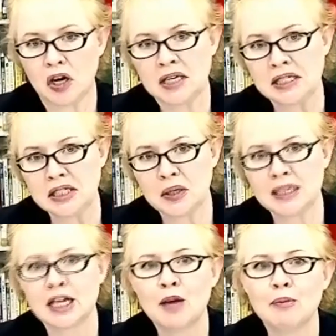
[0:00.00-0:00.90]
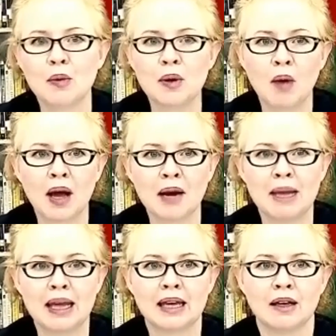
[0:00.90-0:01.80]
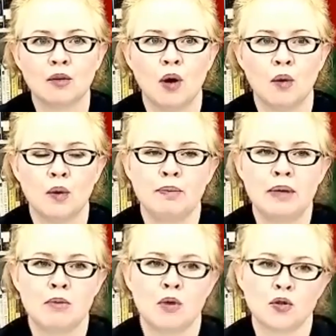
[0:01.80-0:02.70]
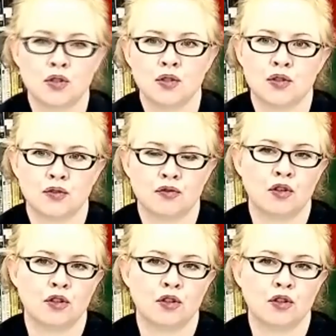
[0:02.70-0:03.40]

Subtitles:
series, but we want to make it what would be most useful